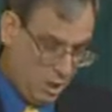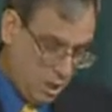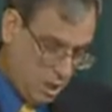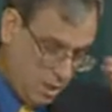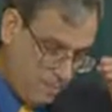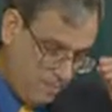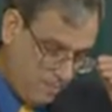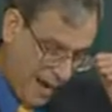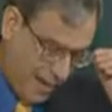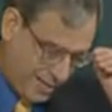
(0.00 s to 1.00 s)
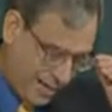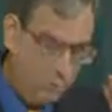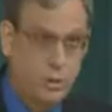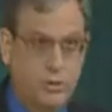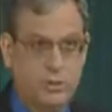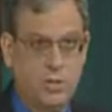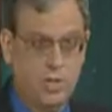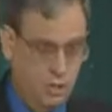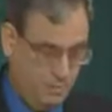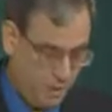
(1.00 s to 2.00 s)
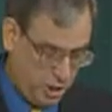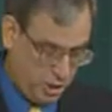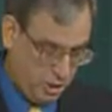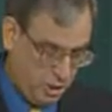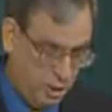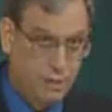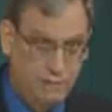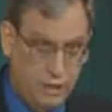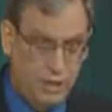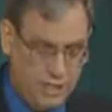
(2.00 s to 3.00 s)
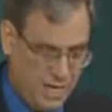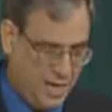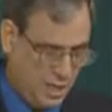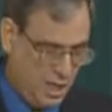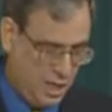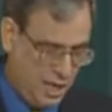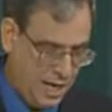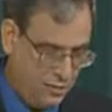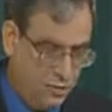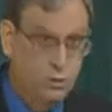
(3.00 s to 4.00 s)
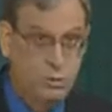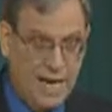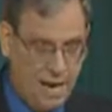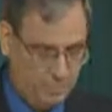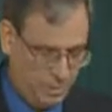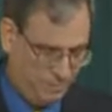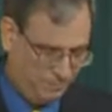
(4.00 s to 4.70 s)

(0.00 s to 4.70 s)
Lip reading: Baghdad was commissioned, officially dedicated as the new capital.